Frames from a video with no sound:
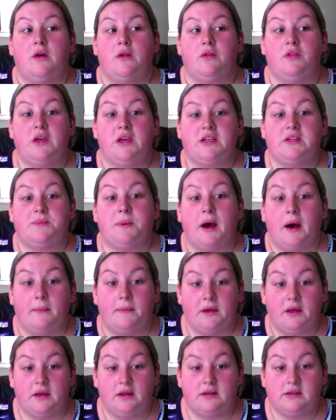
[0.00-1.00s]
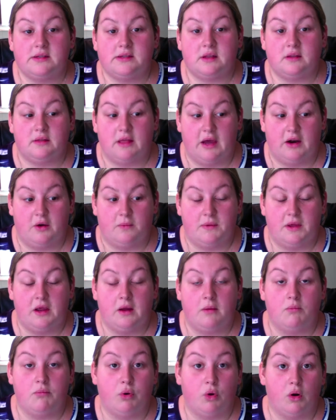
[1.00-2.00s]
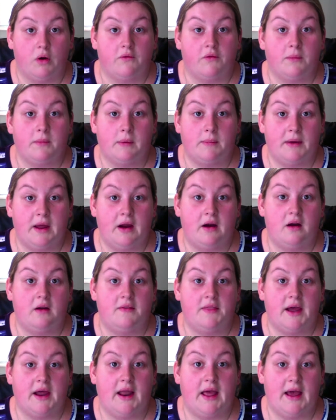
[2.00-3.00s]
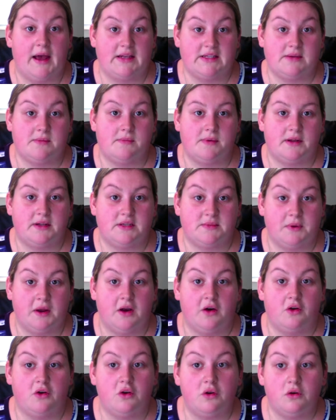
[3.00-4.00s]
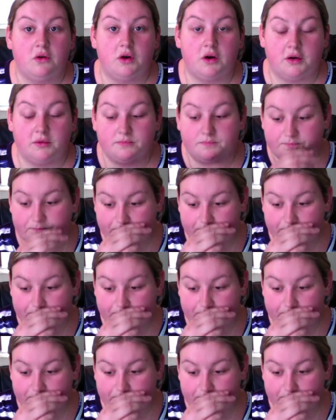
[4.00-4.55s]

these puppies that are being born from a parent that hasn't been spayed or neutered